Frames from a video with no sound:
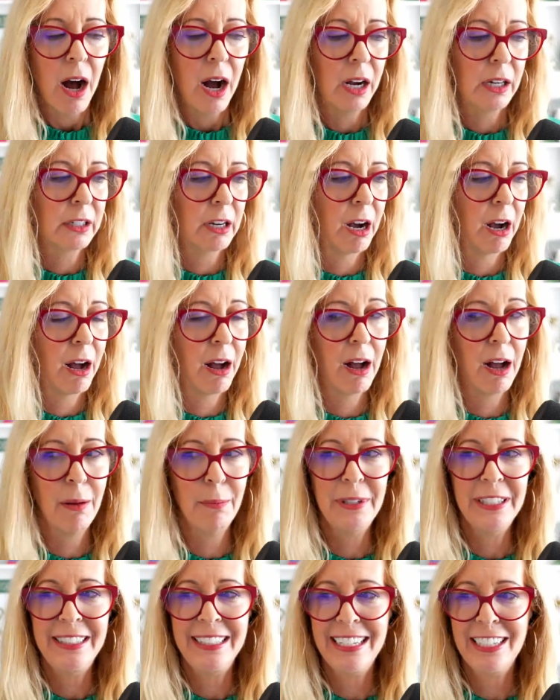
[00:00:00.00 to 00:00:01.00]

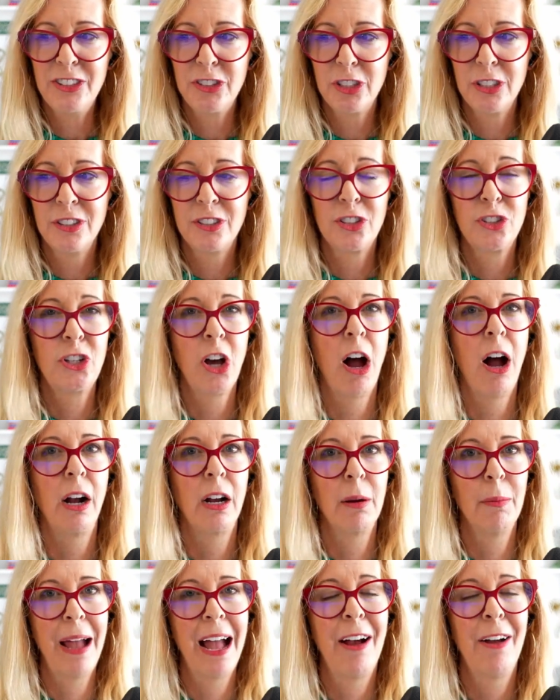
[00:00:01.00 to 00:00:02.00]
Accommodations
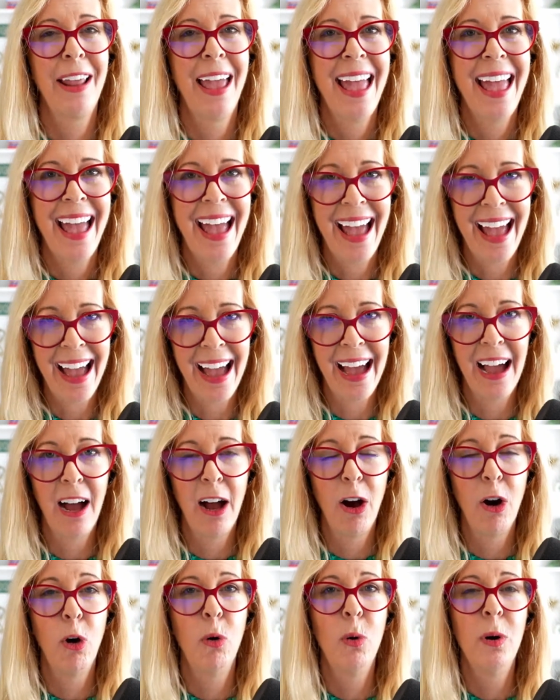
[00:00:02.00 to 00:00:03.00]
talk about
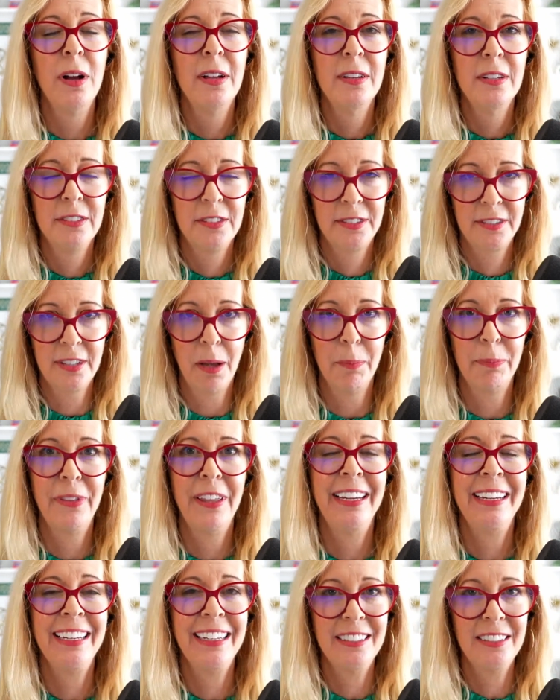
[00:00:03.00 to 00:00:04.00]
how
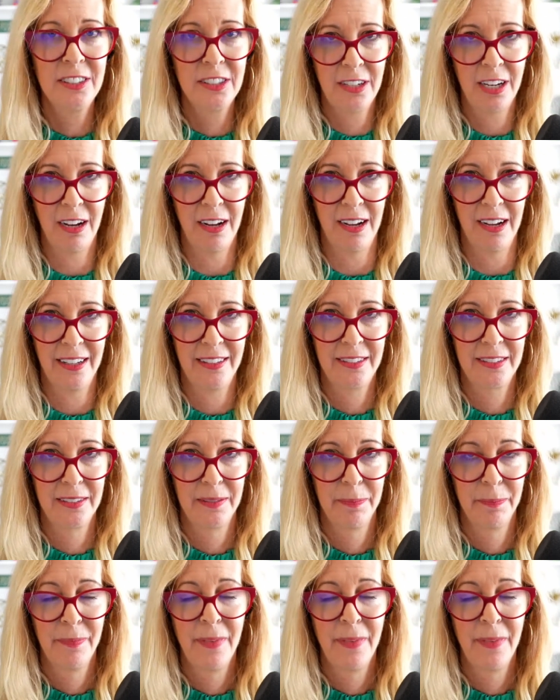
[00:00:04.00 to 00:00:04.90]
something is taught.